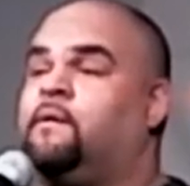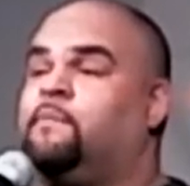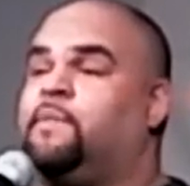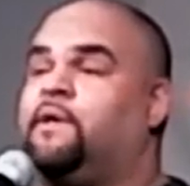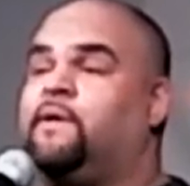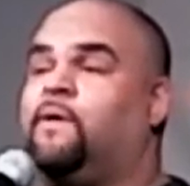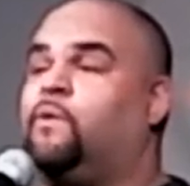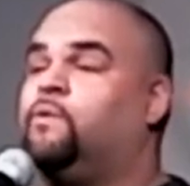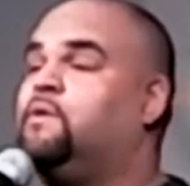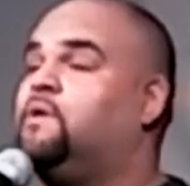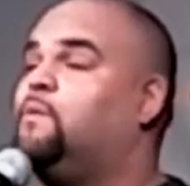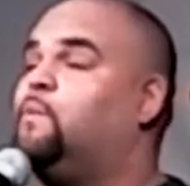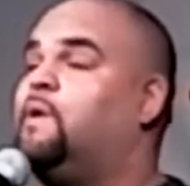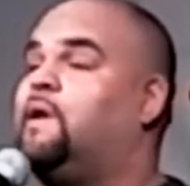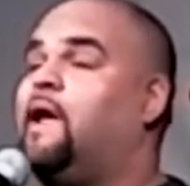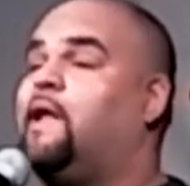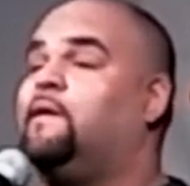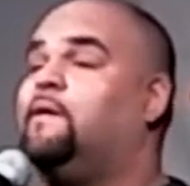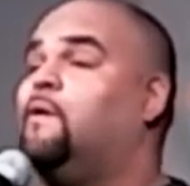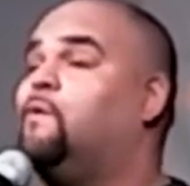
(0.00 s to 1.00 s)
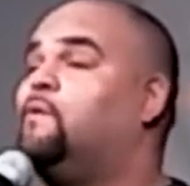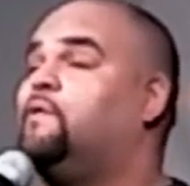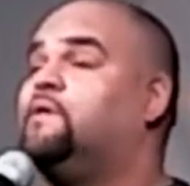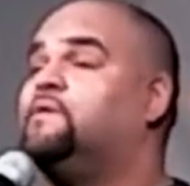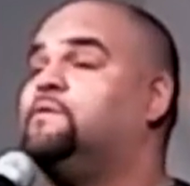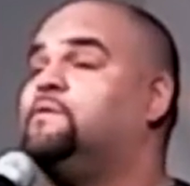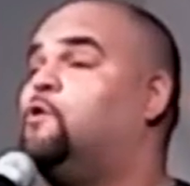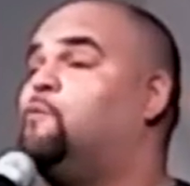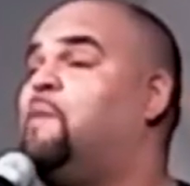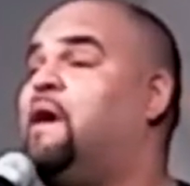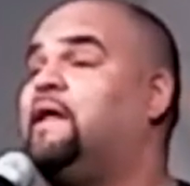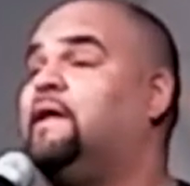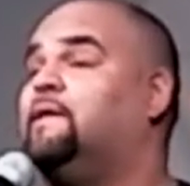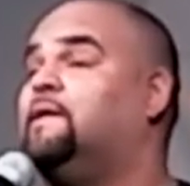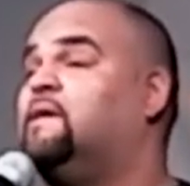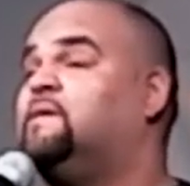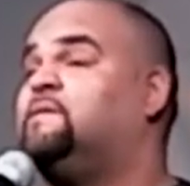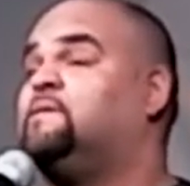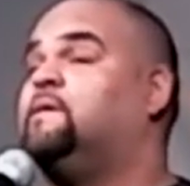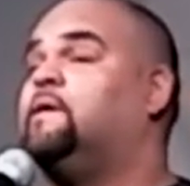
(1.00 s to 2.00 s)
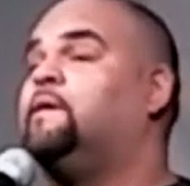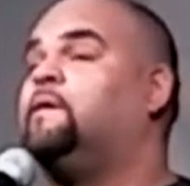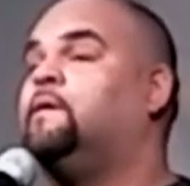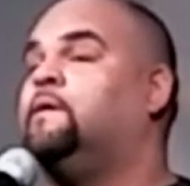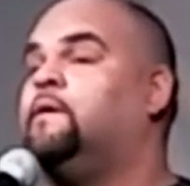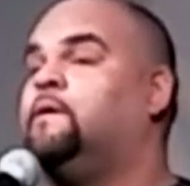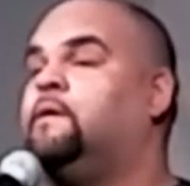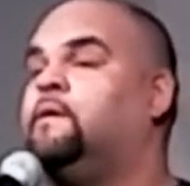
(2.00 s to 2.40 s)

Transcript: but only when I know there's nobody listening.